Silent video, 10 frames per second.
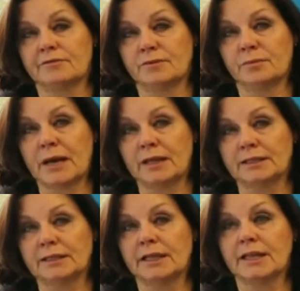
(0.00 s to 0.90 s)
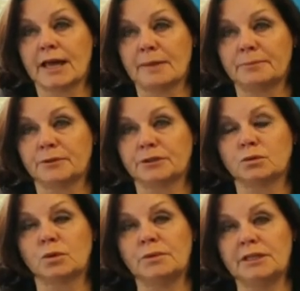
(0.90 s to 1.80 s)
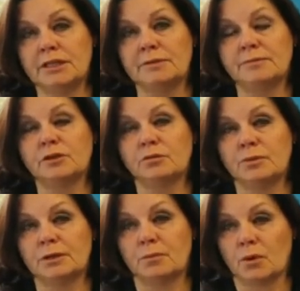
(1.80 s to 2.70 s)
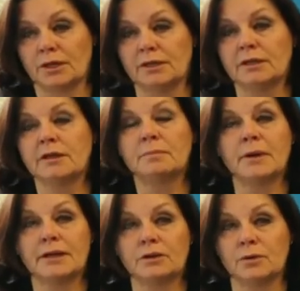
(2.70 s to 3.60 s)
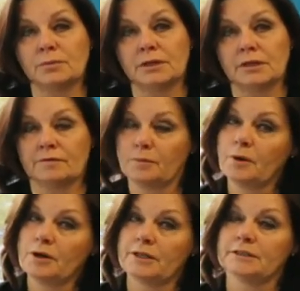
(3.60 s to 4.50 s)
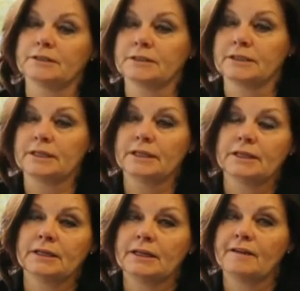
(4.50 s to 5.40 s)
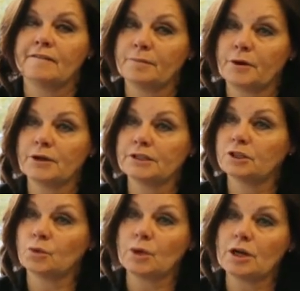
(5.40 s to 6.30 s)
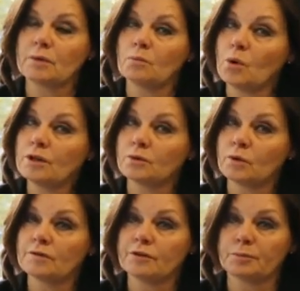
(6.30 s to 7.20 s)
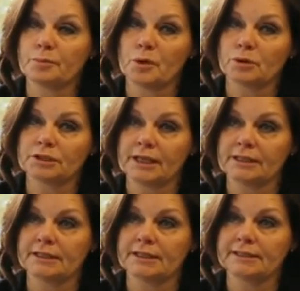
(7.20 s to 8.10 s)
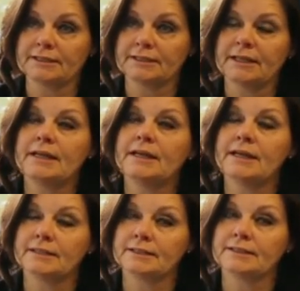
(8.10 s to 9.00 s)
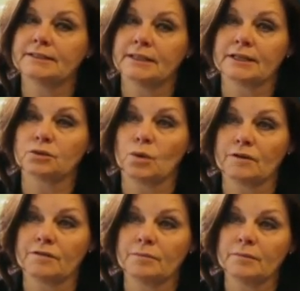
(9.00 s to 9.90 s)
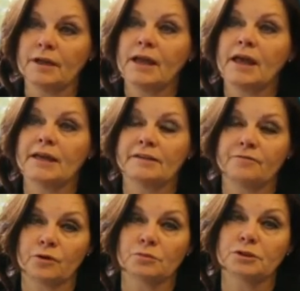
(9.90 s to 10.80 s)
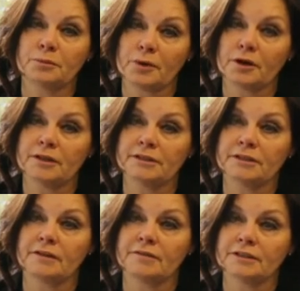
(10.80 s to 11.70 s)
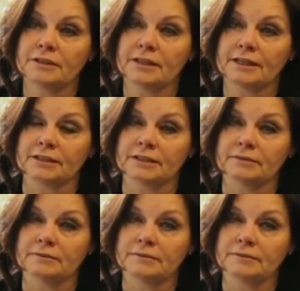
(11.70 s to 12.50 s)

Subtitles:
from the ballot, that person will be deemed to have been appointed by agreement of the parties. If the parties agree on more than one of the proposed candidates, ICSID selects one of them and informs the parties of the selection.